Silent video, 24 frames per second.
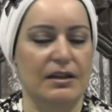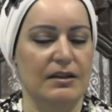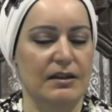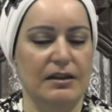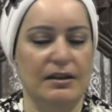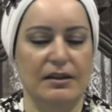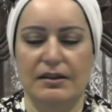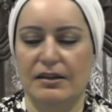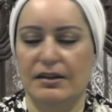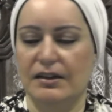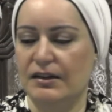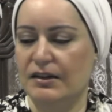the,
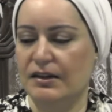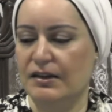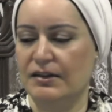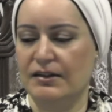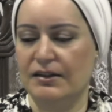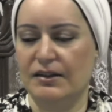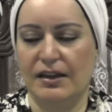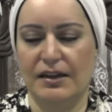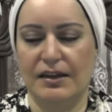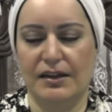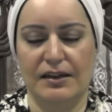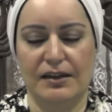the,
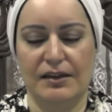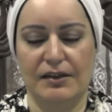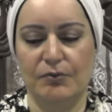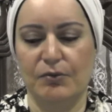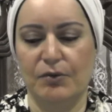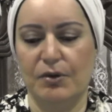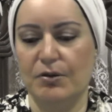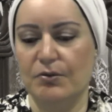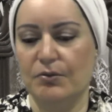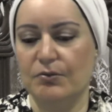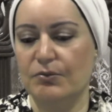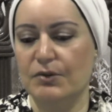the,
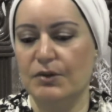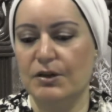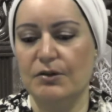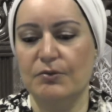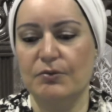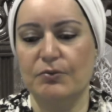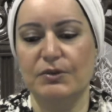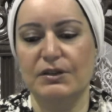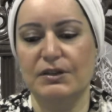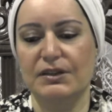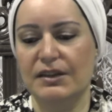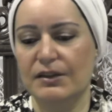we, we,
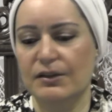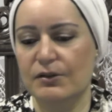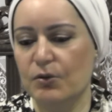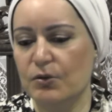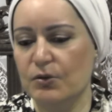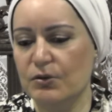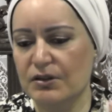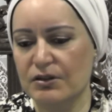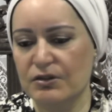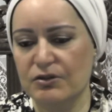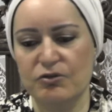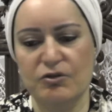we did
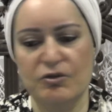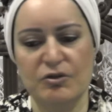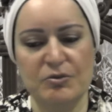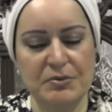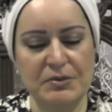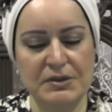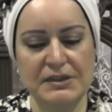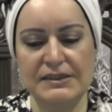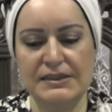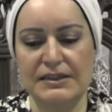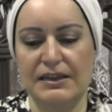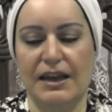all the
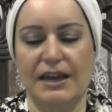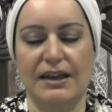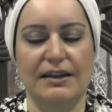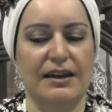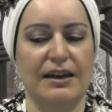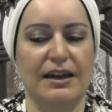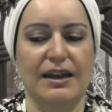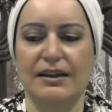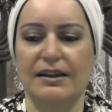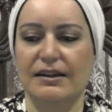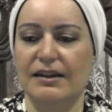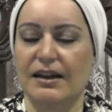treatments and,
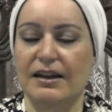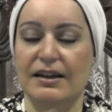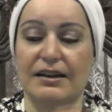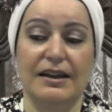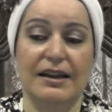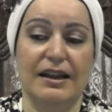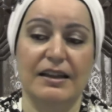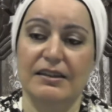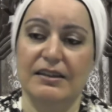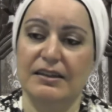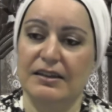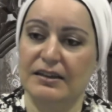and, and
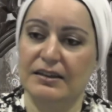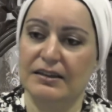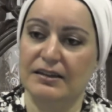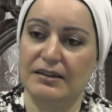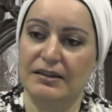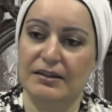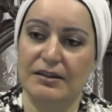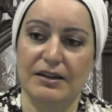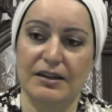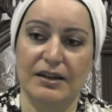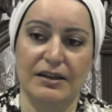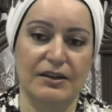nothing,
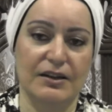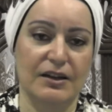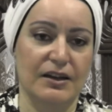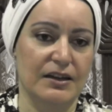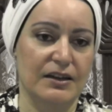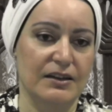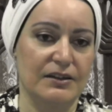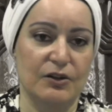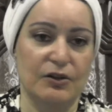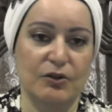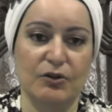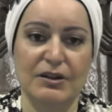that they,
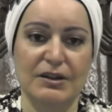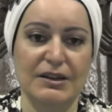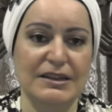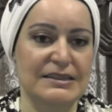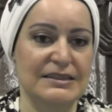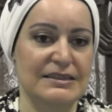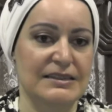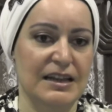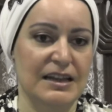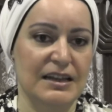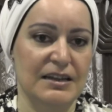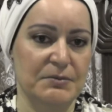they don't
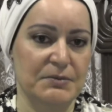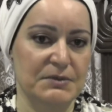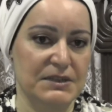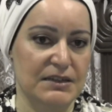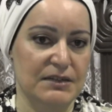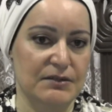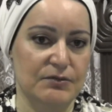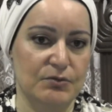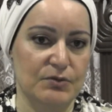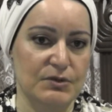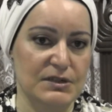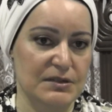understand
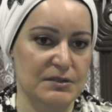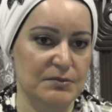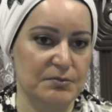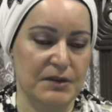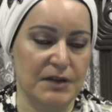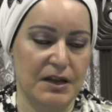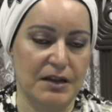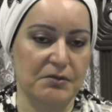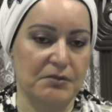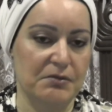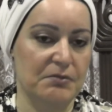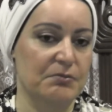themselves what's the
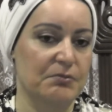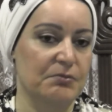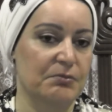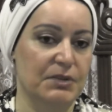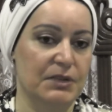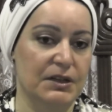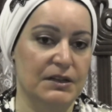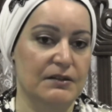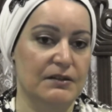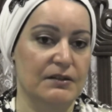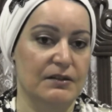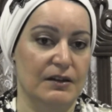problem,
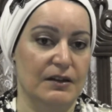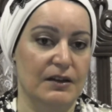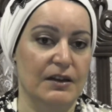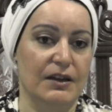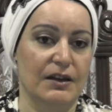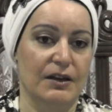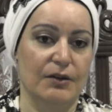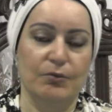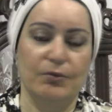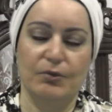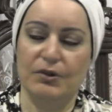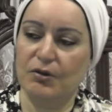but
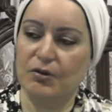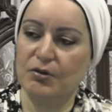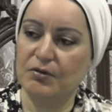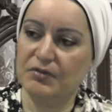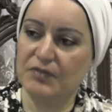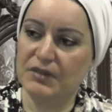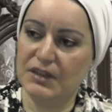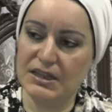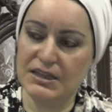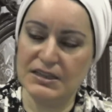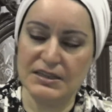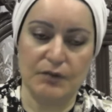we don't have
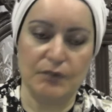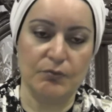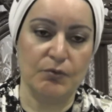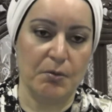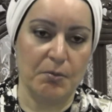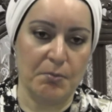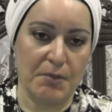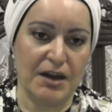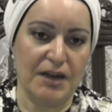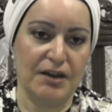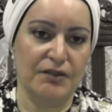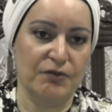kids and we're
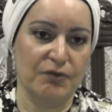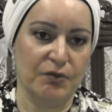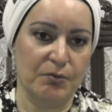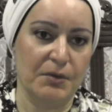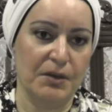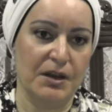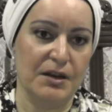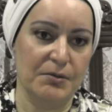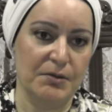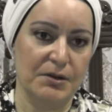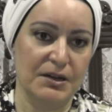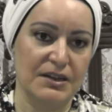married for
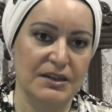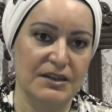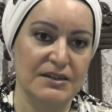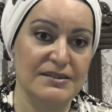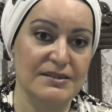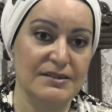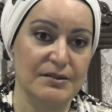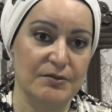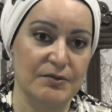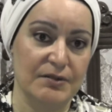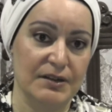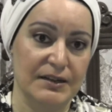many, many
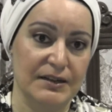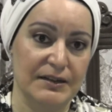years already.